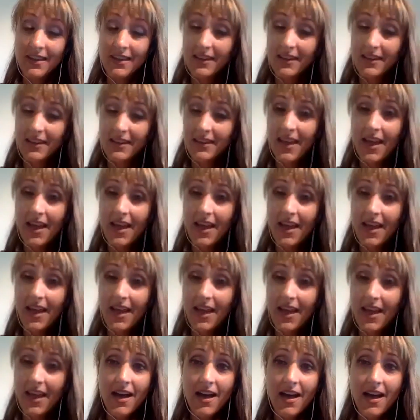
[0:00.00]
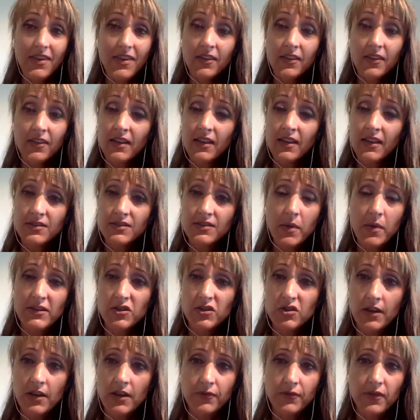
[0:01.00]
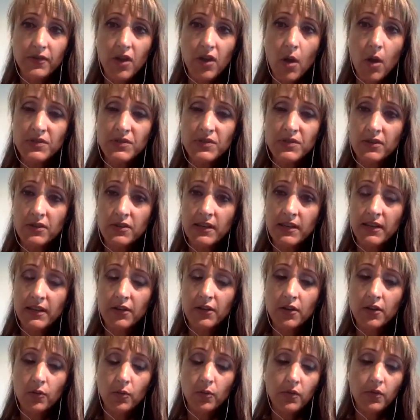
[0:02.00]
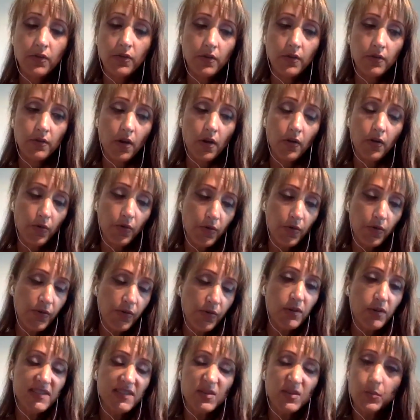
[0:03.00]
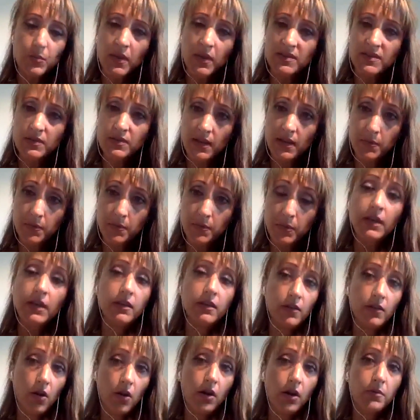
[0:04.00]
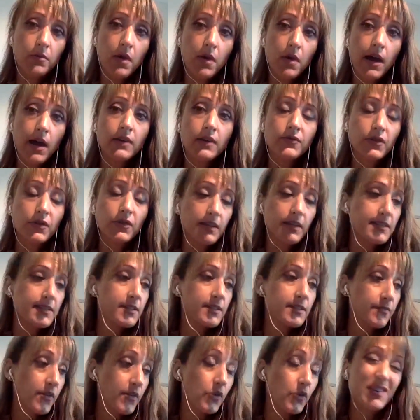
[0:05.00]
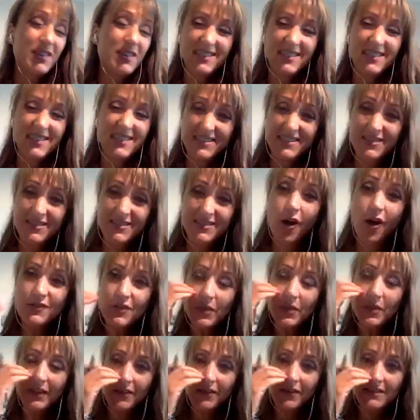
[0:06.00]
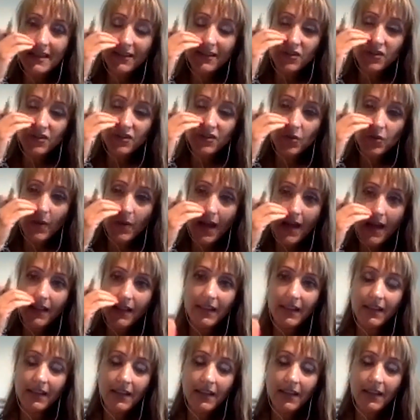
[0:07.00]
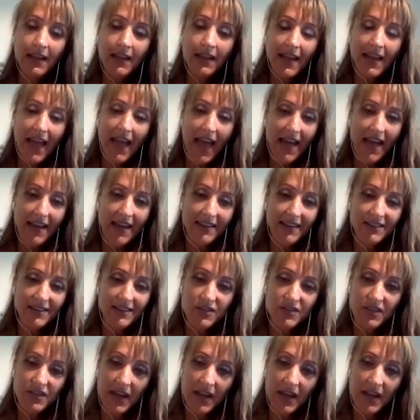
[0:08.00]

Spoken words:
Yeah, thanks so much, Jeff, for the opportunity. You know, although the focus has been on mindfulness, the focus has also been on sexuality, and